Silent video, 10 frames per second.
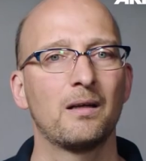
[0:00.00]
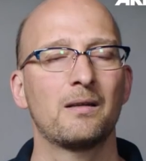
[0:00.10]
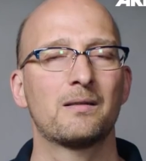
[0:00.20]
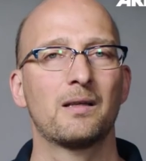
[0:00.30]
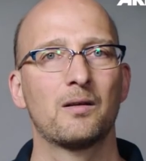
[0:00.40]

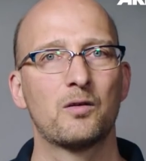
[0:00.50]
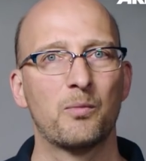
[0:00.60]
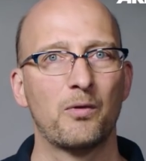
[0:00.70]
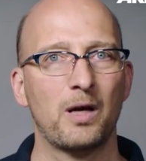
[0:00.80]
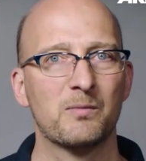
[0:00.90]
The signature
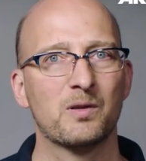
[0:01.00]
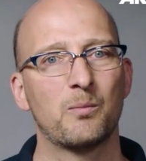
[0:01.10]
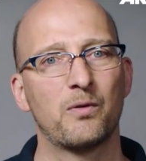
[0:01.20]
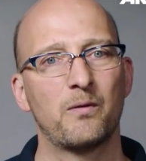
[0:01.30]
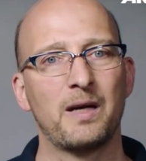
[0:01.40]
primes can
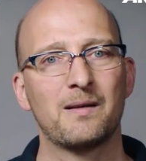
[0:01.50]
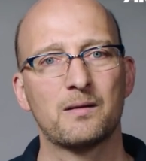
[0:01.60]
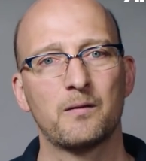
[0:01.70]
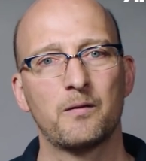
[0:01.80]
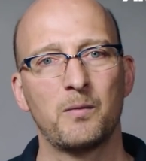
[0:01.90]
provide
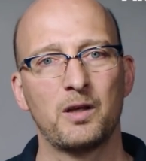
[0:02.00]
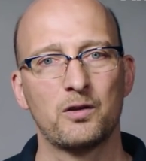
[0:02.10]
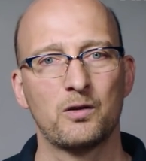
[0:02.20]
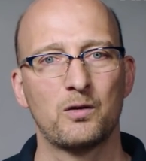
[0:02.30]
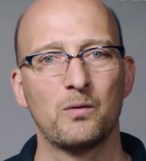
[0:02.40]
this
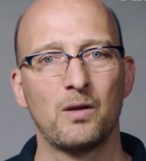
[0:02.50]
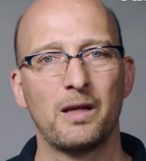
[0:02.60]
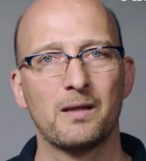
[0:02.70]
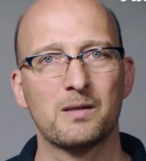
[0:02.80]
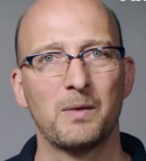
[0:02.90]
information to the
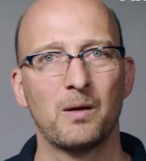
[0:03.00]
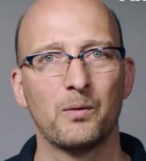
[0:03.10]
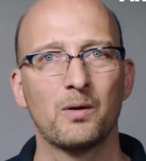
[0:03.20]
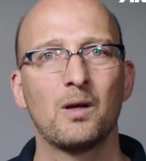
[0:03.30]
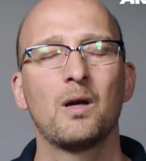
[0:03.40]
lens
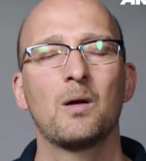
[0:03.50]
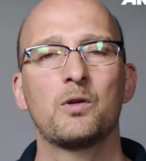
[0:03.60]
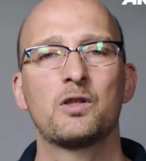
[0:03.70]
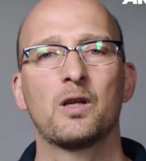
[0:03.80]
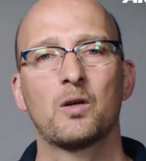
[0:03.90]
mount,
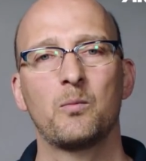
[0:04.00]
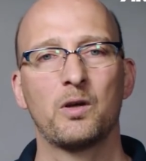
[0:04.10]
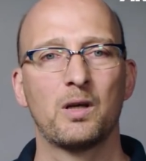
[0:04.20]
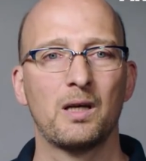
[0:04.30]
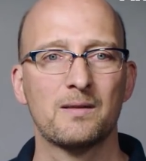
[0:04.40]
which then
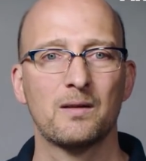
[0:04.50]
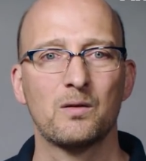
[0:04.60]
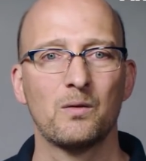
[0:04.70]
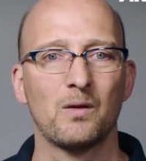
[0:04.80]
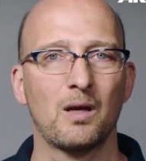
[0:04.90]
communicates it
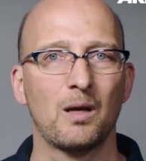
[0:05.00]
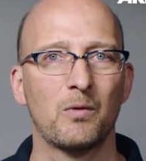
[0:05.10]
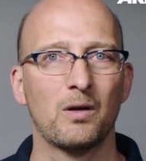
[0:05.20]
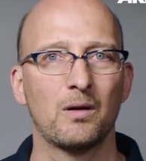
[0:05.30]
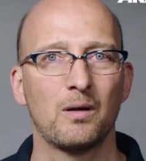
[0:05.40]
to the
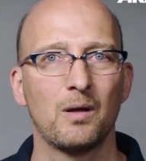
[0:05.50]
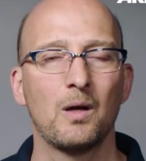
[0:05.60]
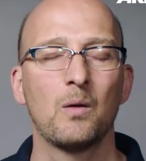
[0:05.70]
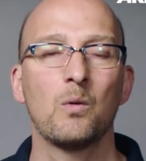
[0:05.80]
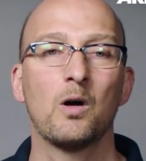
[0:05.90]
camera.
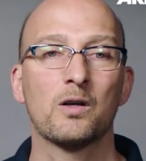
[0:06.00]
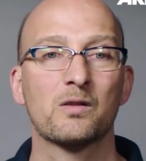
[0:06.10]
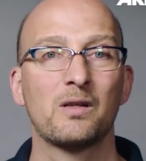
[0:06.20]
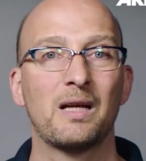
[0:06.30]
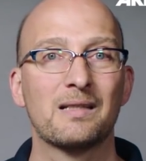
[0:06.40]
We're
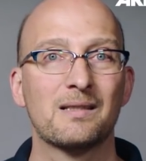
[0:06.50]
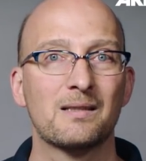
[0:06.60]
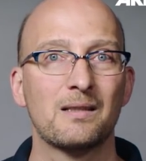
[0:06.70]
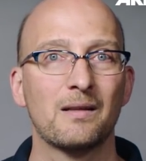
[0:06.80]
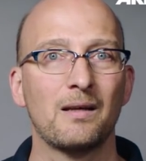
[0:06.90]
also
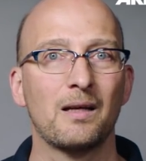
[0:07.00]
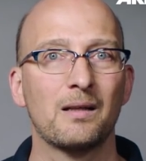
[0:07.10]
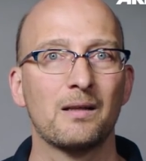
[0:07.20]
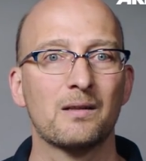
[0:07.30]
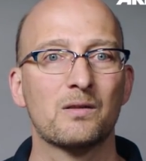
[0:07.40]
licensing the
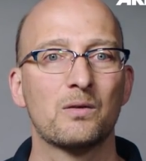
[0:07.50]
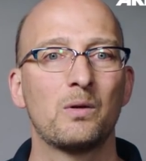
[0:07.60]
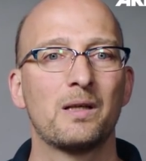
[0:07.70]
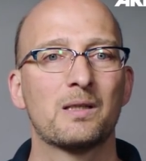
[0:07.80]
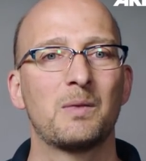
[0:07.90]
LDS2
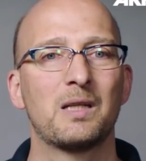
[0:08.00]
lens